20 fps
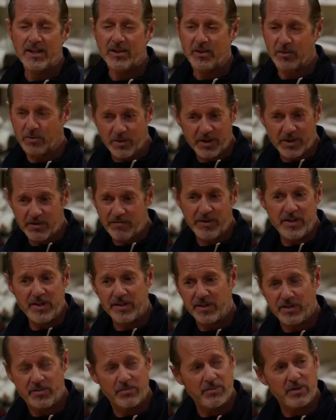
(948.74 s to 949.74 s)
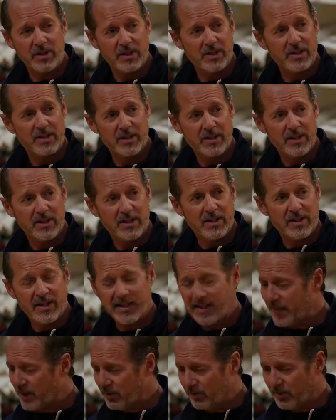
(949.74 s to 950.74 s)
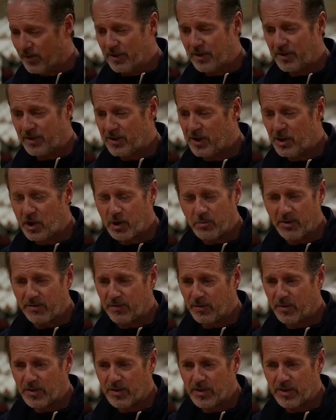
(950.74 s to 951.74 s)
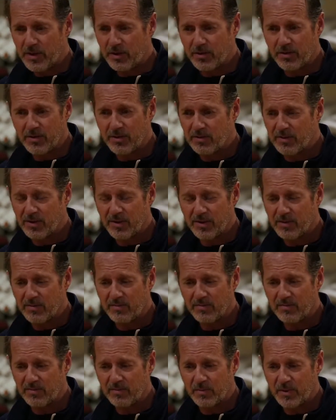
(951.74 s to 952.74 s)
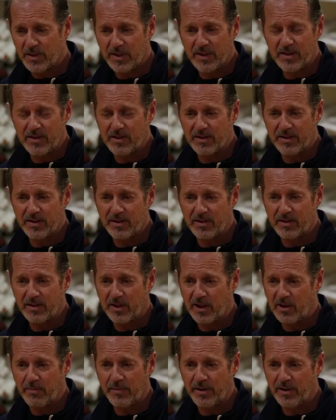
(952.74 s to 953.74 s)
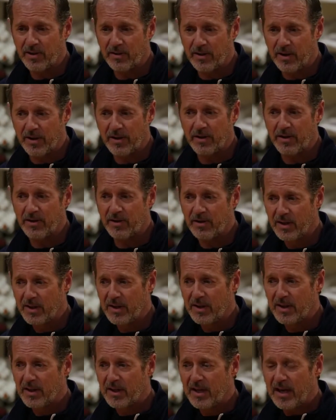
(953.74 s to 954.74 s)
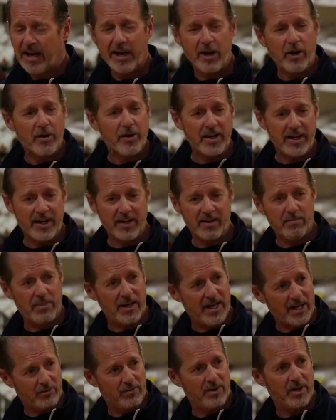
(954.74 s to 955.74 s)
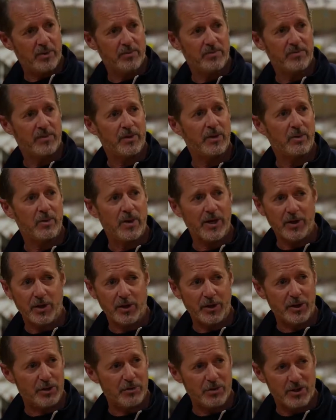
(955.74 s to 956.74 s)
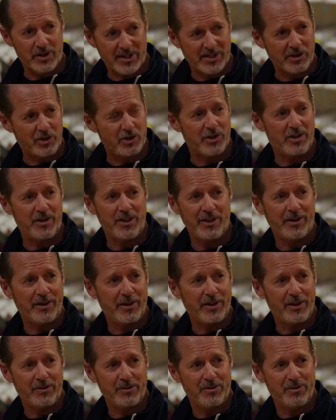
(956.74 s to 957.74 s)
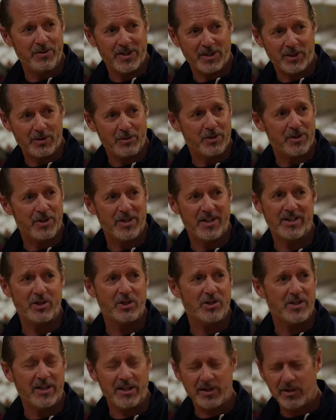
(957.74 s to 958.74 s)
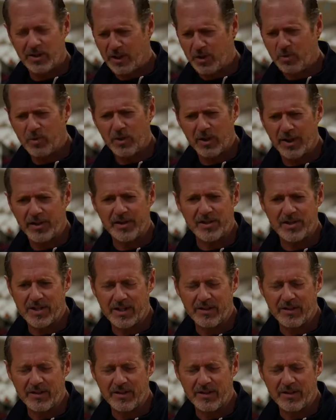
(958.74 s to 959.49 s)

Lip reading: it was convenience, really. And I had a really good teacher. My first teacher was excellent and taught me a lot of I already had a background. I already knew Sanchin, I already knew Zankotsudachi. I knew a lot of the stuff.